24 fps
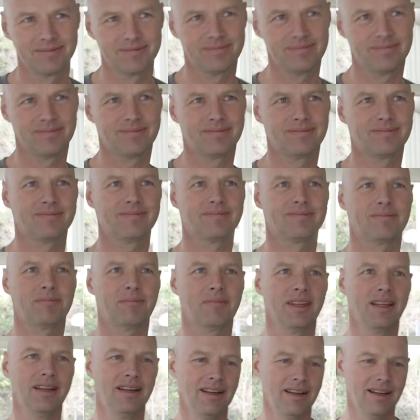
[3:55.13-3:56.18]
is fun?
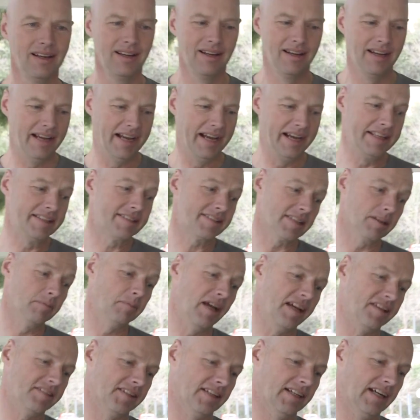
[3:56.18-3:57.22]
It's
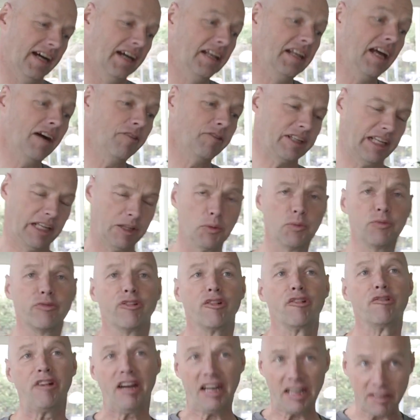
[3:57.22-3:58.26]
amazing. I love it. I do it
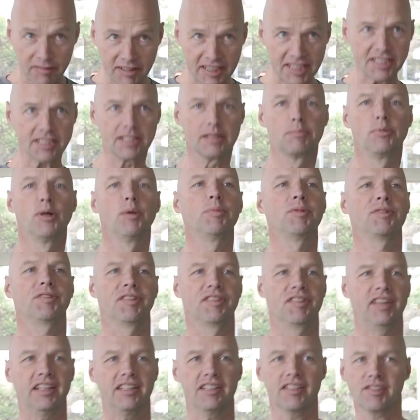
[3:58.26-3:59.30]
for recreational
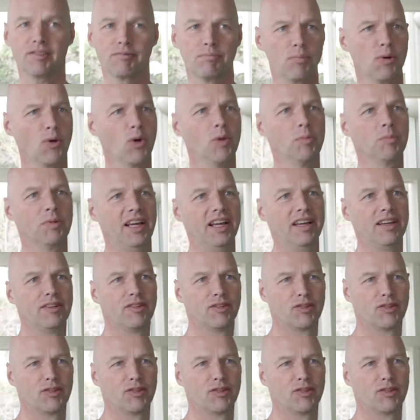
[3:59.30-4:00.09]
purposes. I just programmed a